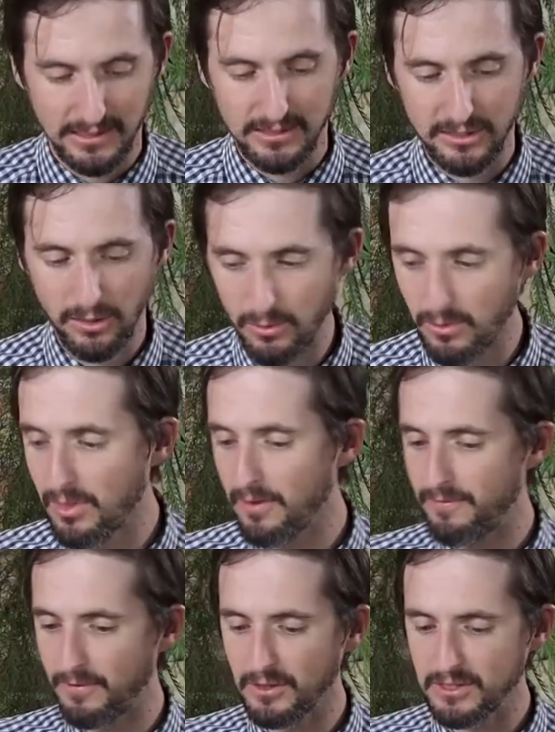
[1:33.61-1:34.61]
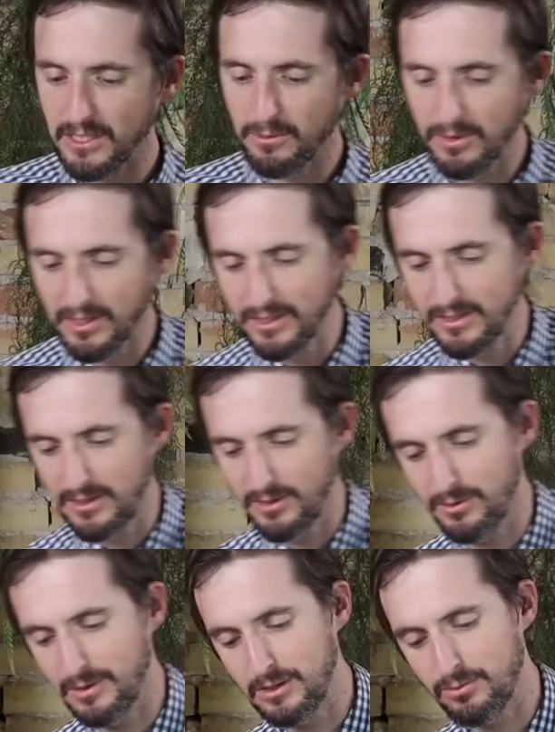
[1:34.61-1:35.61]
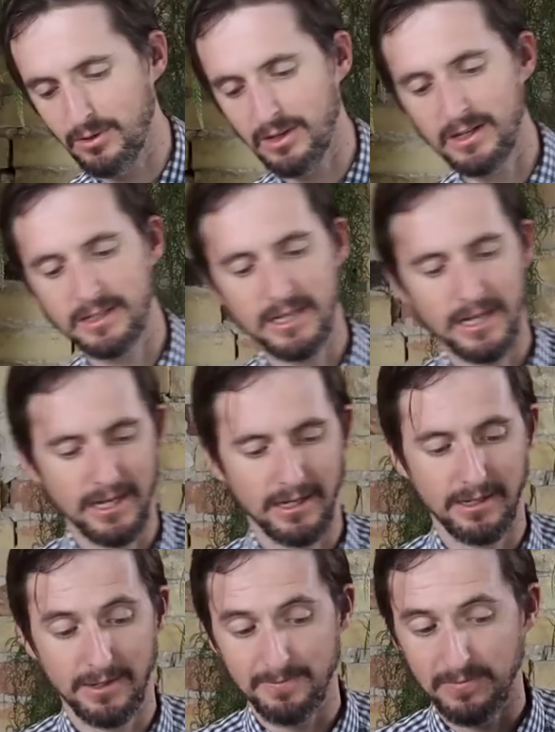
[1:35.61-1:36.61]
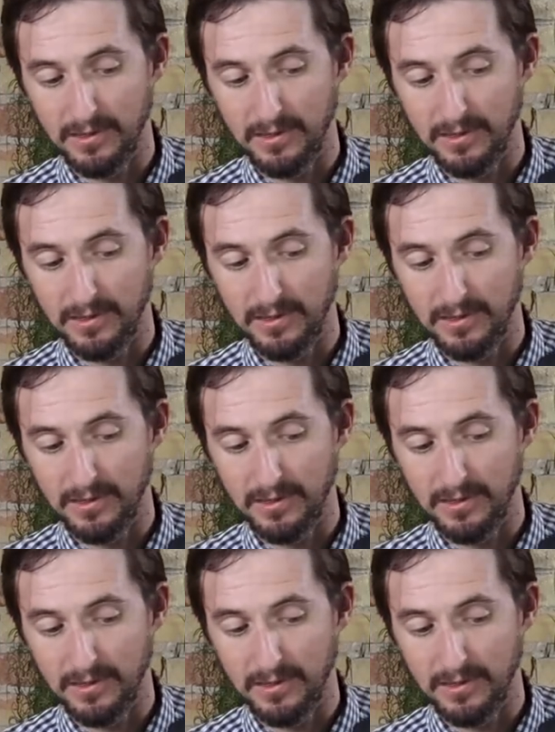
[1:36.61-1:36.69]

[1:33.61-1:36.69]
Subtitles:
So the first thing we're going to do is we're going to take